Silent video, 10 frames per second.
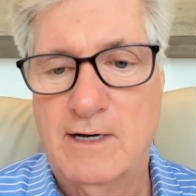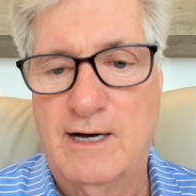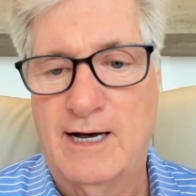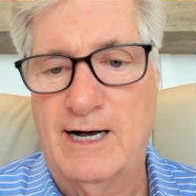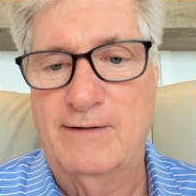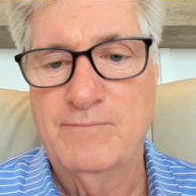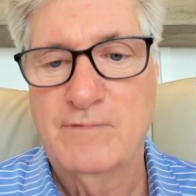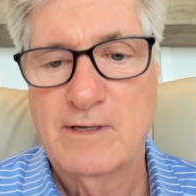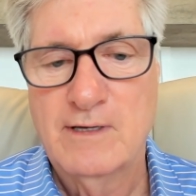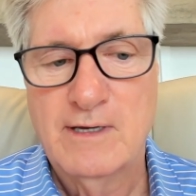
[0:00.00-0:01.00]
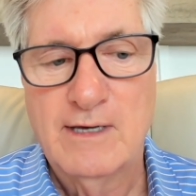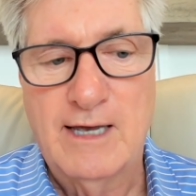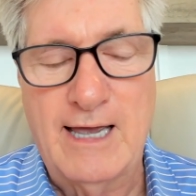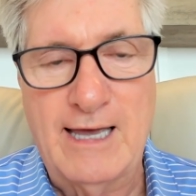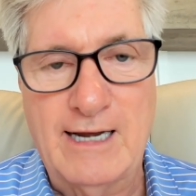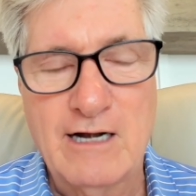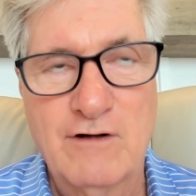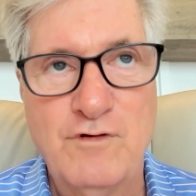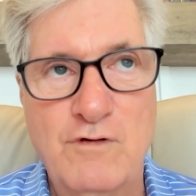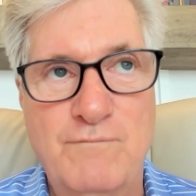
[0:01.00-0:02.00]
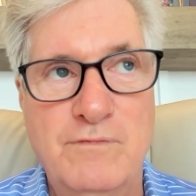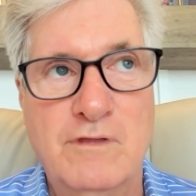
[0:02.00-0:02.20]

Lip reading: And I don't know if you